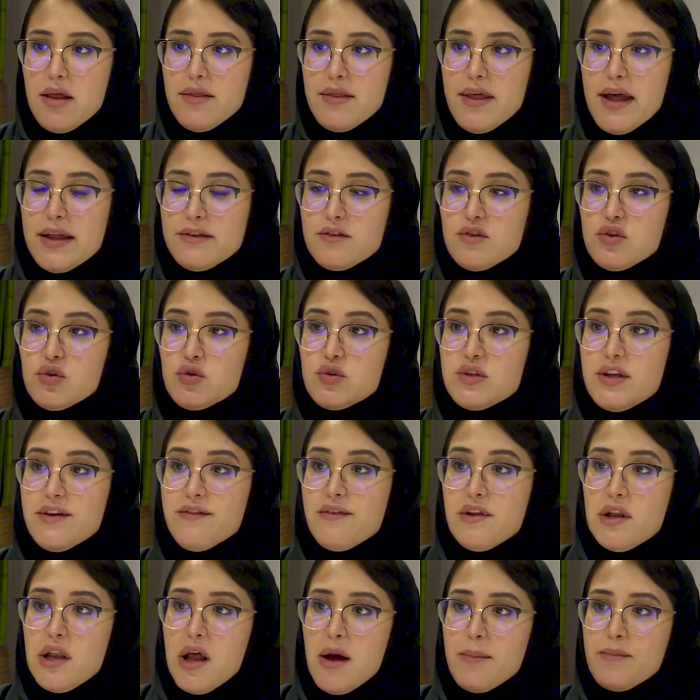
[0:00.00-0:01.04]
that you
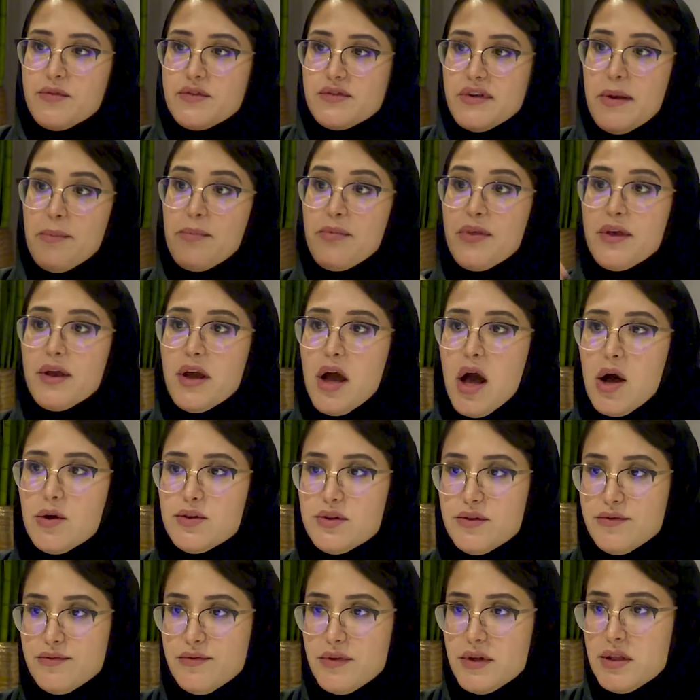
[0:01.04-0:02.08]
developed something
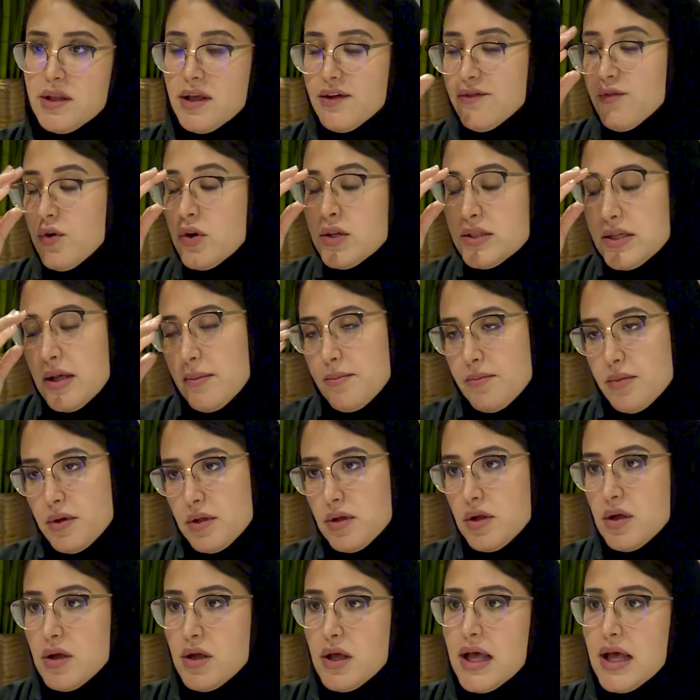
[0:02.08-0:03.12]
out of it. Like, for example,